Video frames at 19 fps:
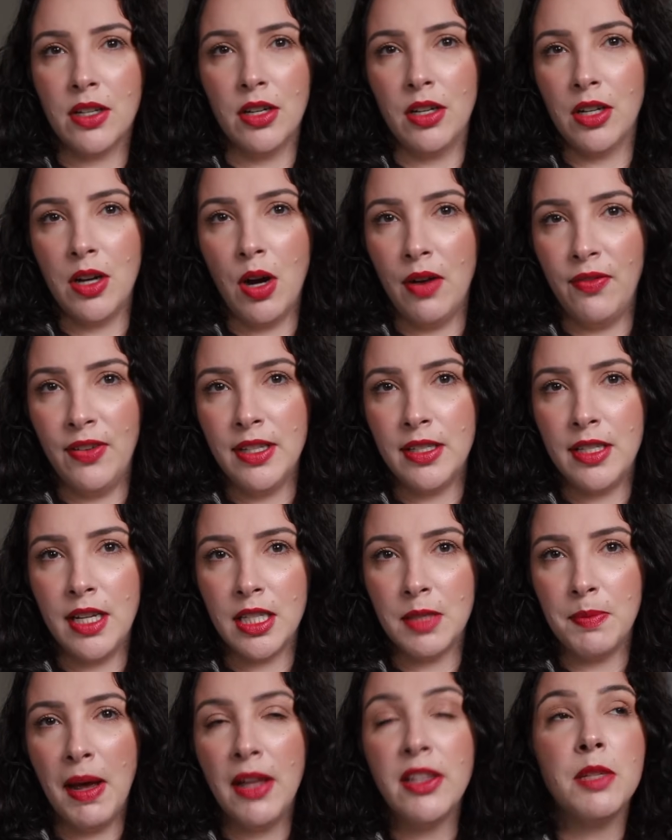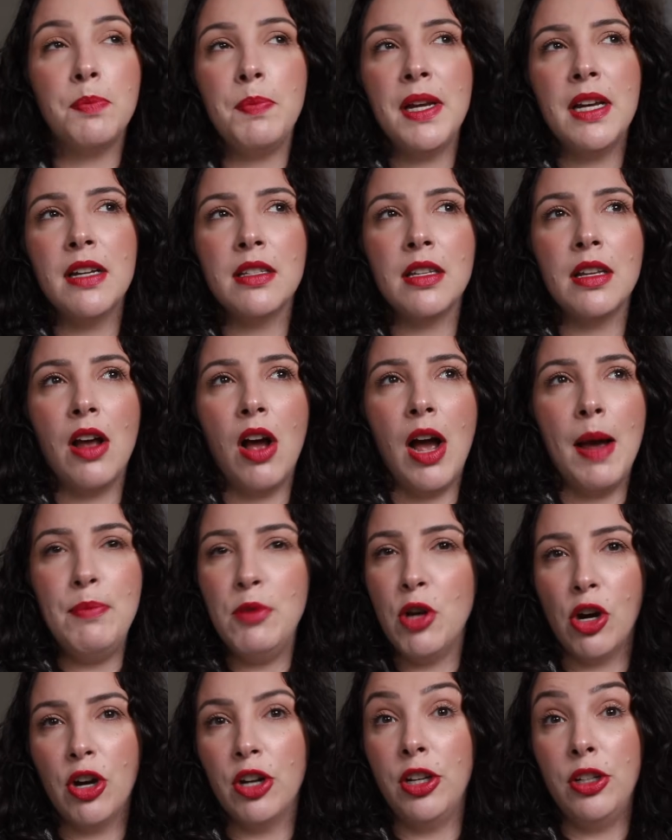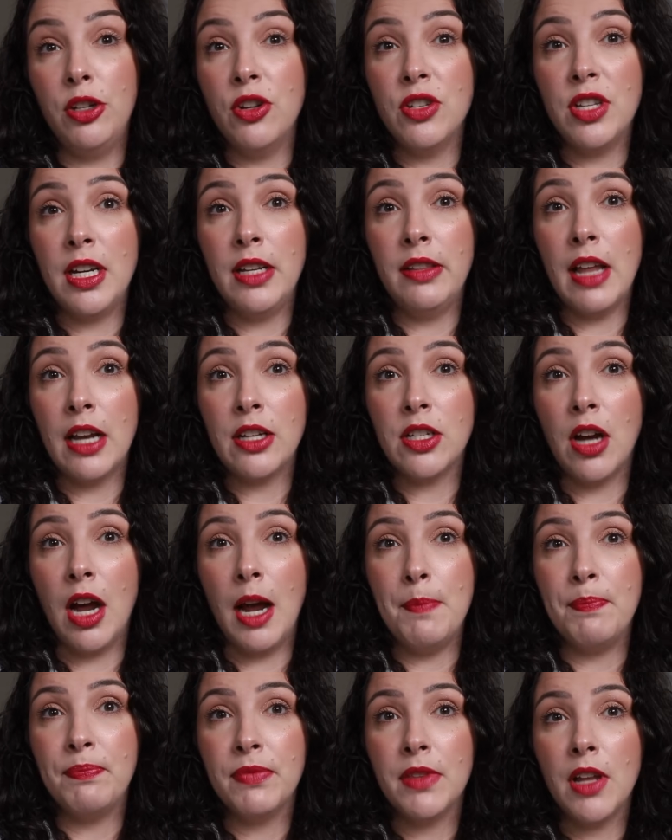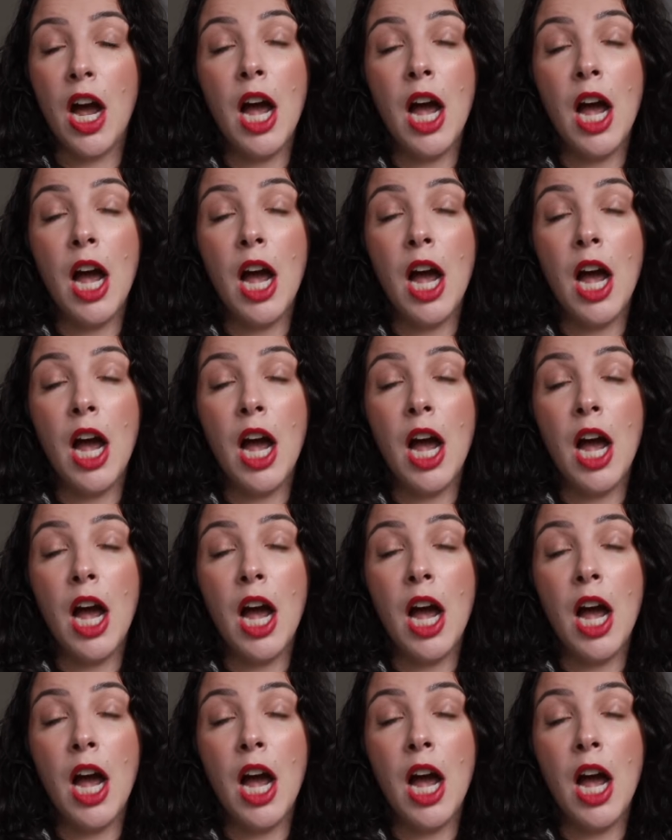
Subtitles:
going to go off in 6 months because I'm not going to use it in that time.